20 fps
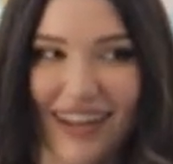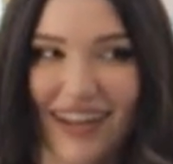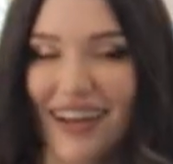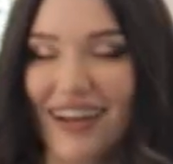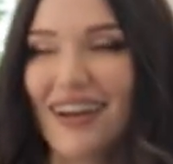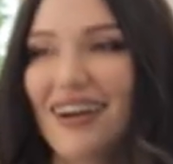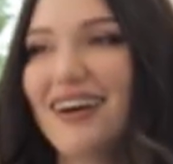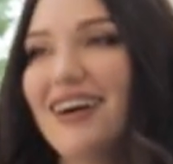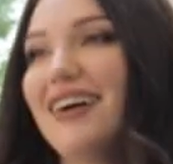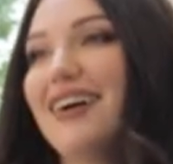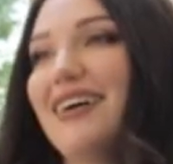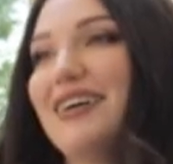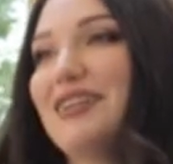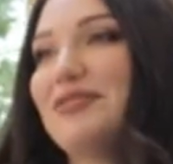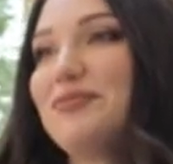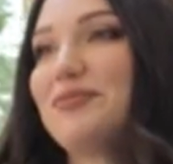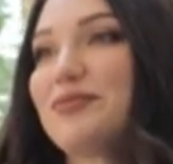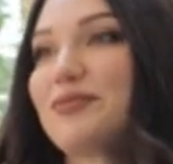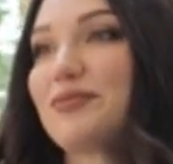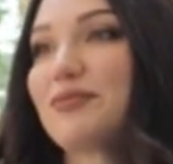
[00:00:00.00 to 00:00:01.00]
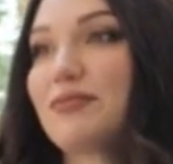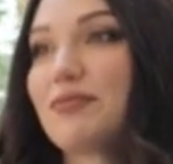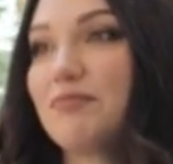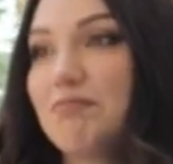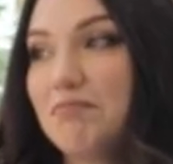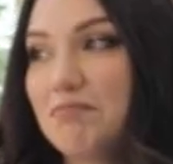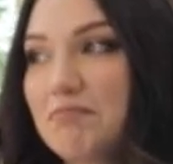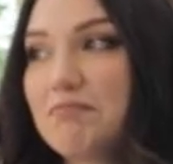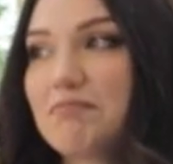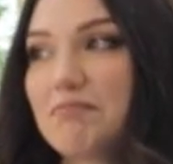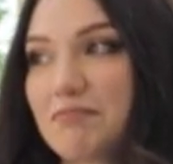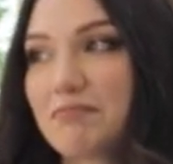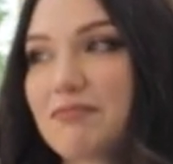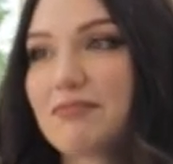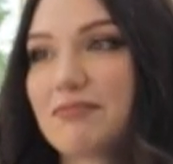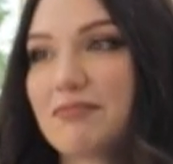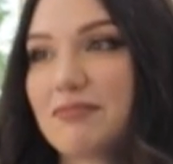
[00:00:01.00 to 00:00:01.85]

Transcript: And you've done um, that. Mm -hmm.